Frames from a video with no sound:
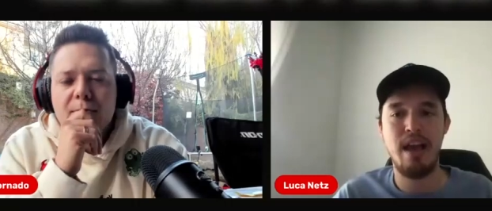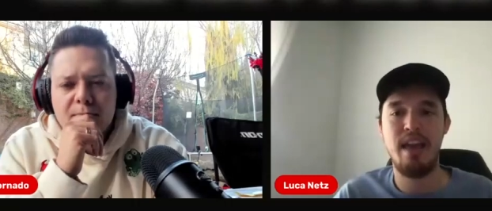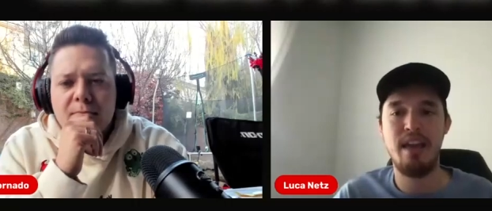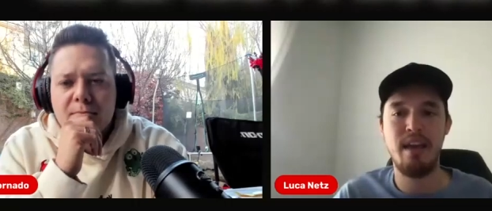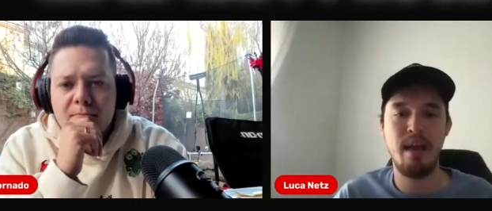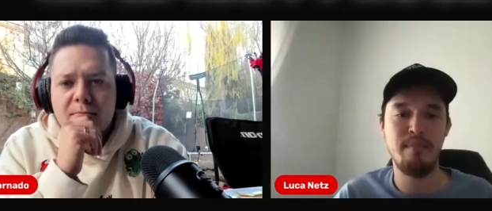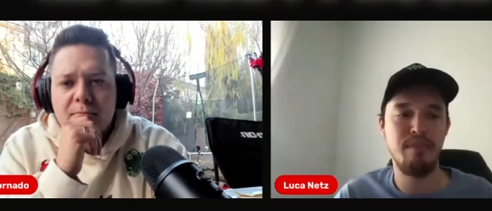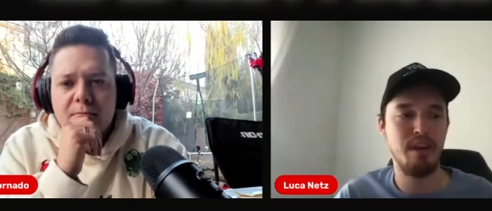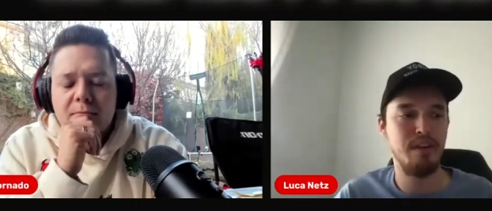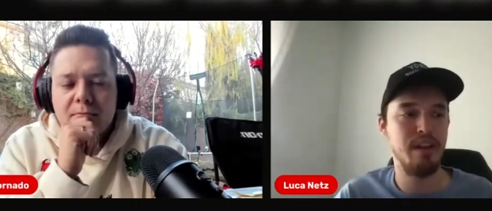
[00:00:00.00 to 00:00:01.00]
Speaker 1: I I'm
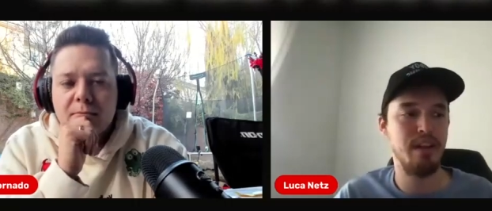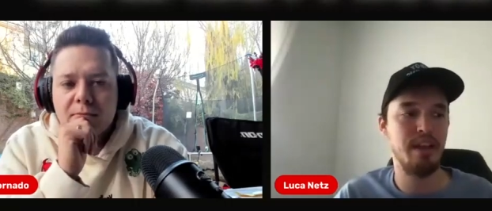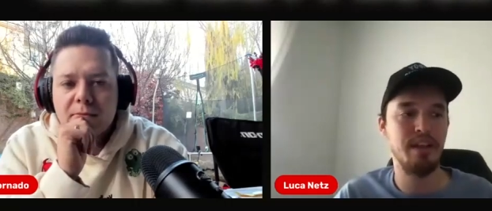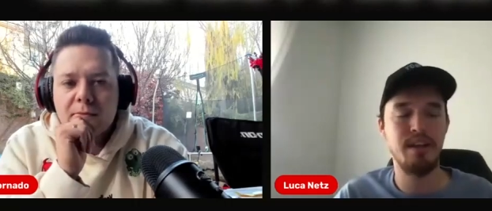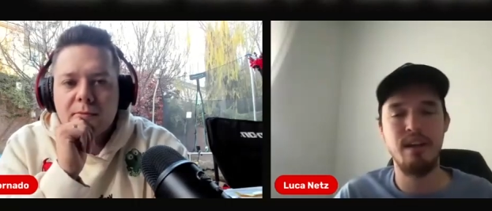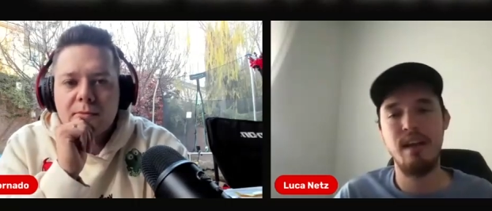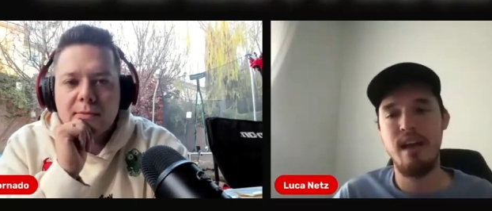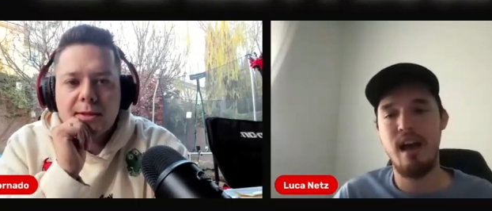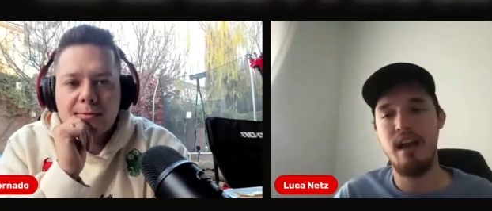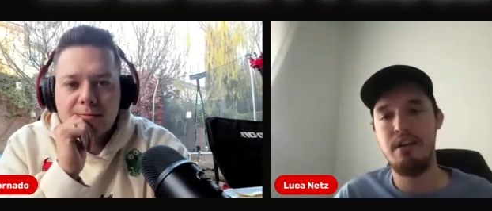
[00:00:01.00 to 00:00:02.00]
very like
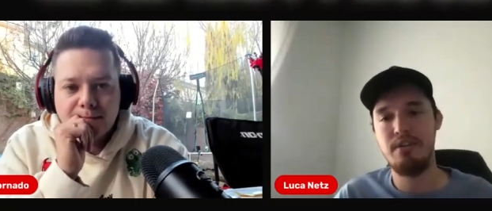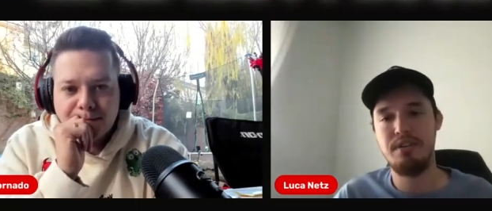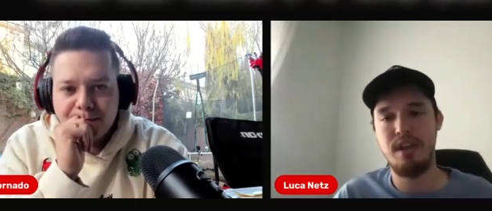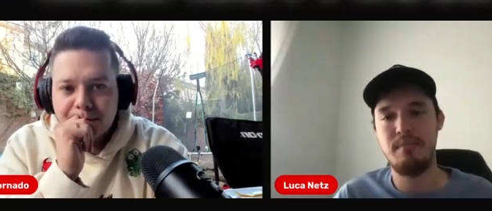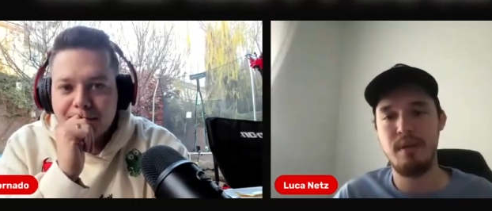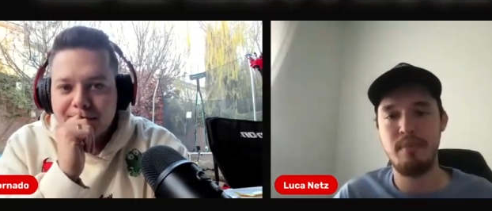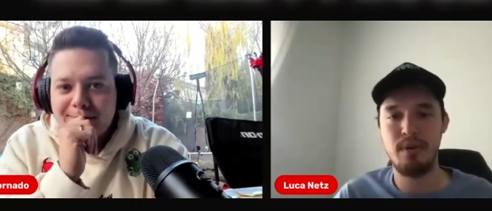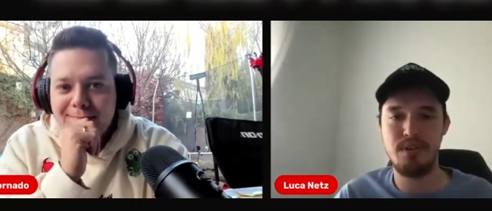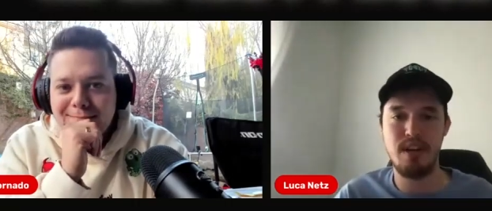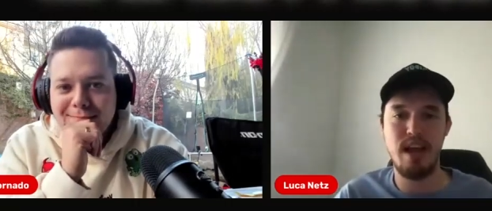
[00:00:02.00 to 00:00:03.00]
I understand my
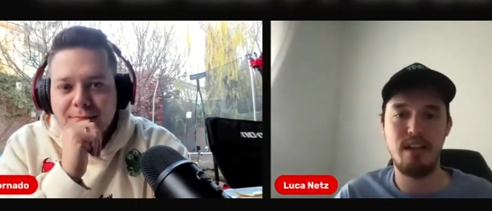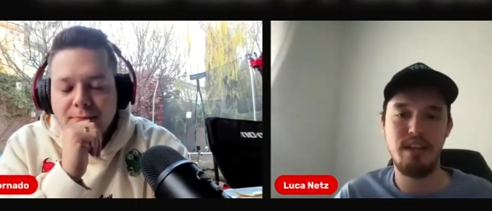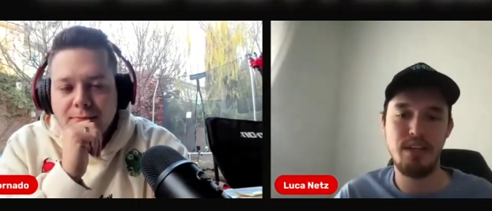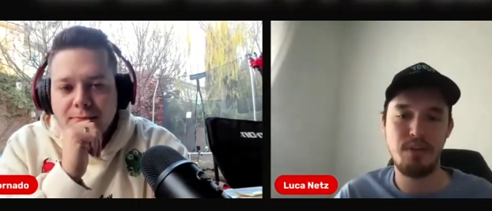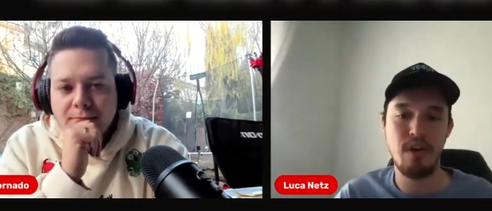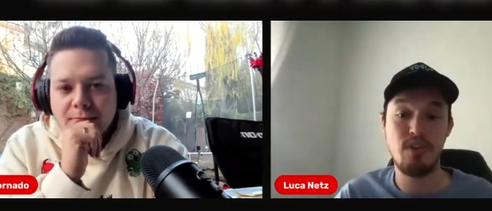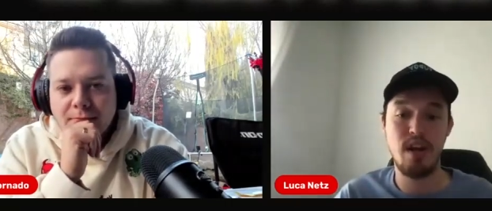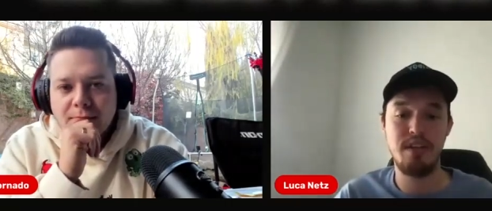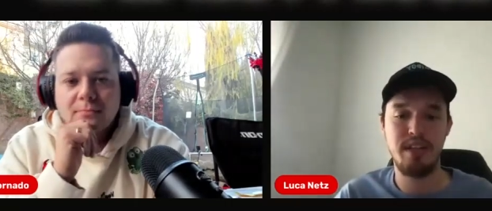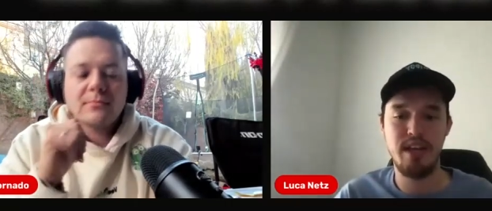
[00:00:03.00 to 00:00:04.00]
personality, so I try
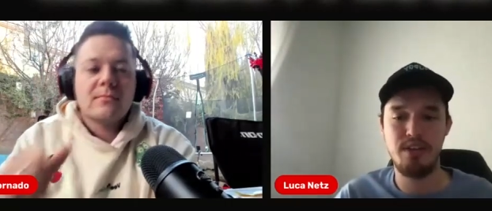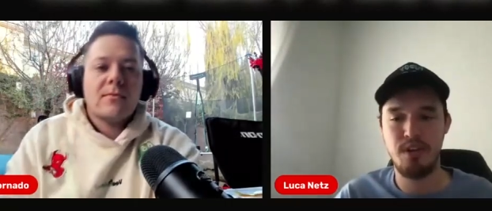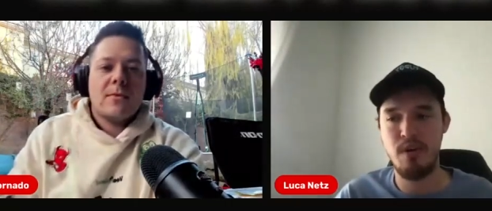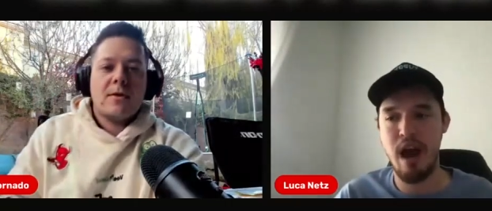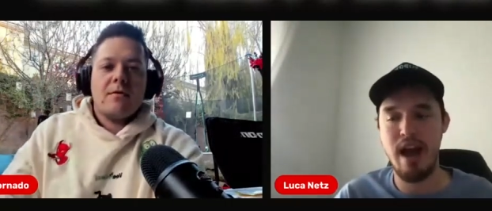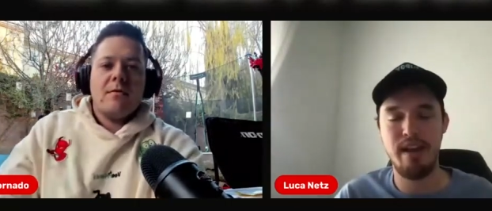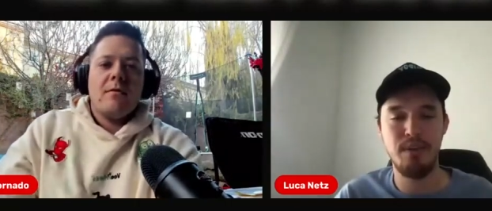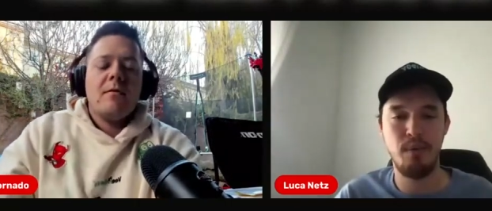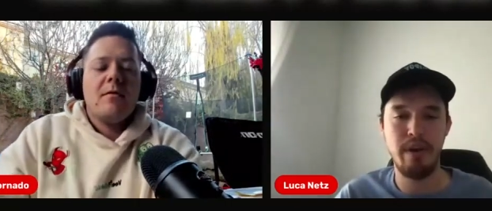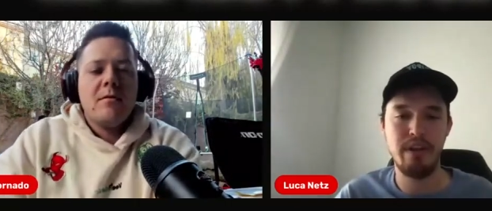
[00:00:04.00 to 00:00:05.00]
not to get too high on the